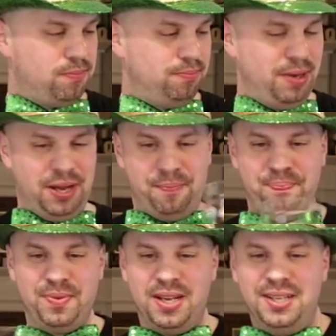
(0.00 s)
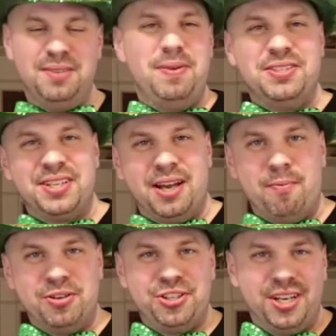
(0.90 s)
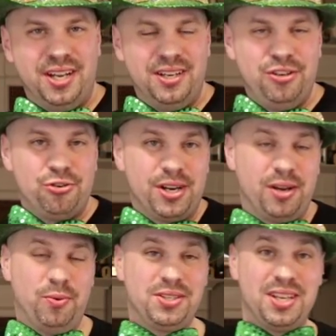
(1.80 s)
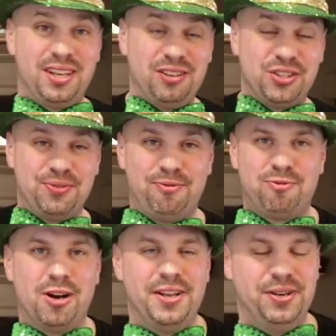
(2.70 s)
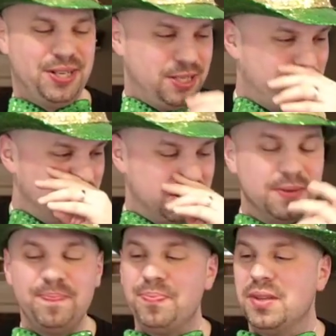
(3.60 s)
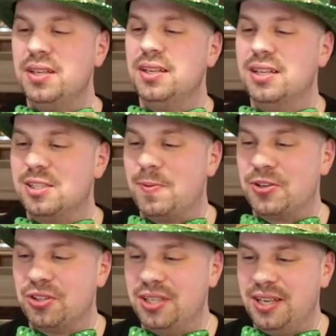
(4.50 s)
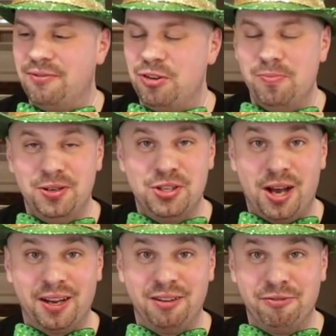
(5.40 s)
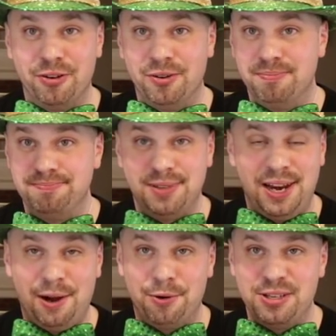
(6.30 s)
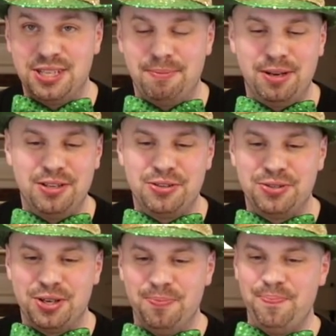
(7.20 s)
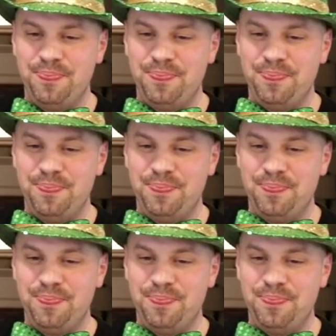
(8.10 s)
Man, it's amazing how much drinking whiskey can just fry your taste buds, especially after you've been talking for an hour and 10 minutes or so.